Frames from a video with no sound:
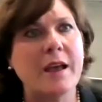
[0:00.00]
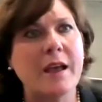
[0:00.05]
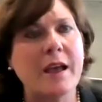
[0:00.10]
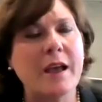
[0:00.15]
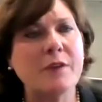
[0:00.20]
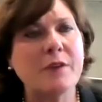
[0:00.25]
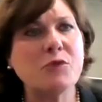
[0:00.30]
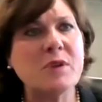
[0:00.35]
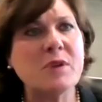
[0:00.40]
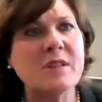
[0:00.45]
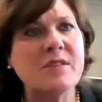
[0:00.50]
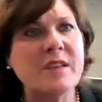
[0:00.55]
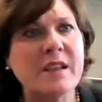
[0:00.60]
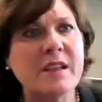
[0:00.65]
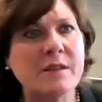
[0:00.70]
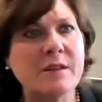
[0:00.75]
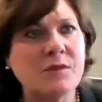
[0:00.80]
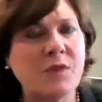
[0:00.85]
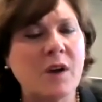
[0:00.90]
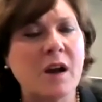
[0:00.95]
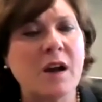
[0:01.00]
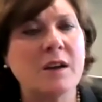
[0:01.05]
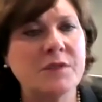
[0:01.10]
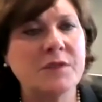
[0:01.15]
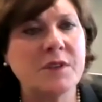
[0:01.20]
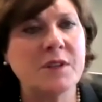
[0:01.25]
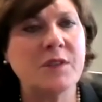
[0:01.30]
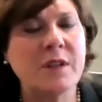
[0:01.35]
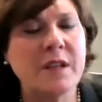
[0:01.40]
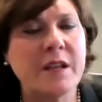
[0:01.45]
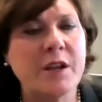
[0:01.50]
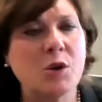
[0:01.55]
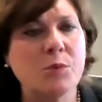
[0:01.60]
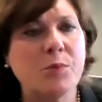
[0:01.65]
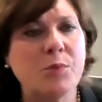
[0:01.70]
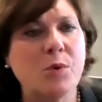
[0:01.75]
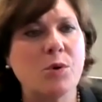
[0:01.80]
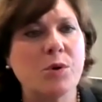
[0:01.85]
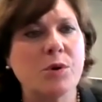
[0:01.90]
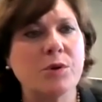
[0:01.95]
everything involved in the
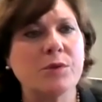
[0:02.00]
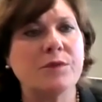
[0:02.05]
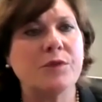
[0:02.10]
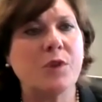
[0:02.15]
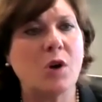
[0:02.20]
airport